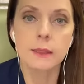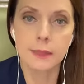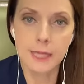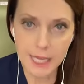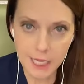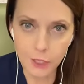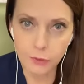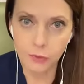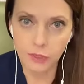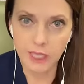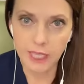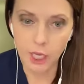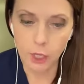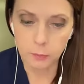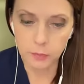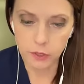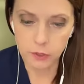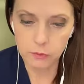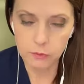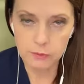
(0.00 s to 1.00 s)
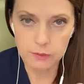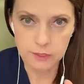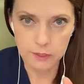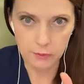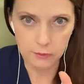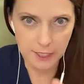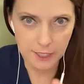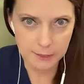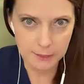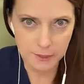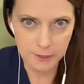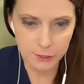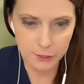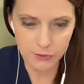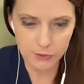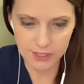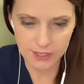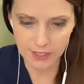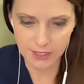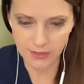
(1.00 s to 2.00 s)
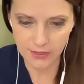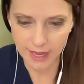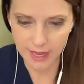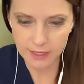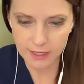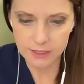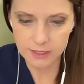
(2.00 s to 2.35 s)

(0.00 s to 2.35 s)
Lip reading: They can really help you. So that's my 2 cents on that.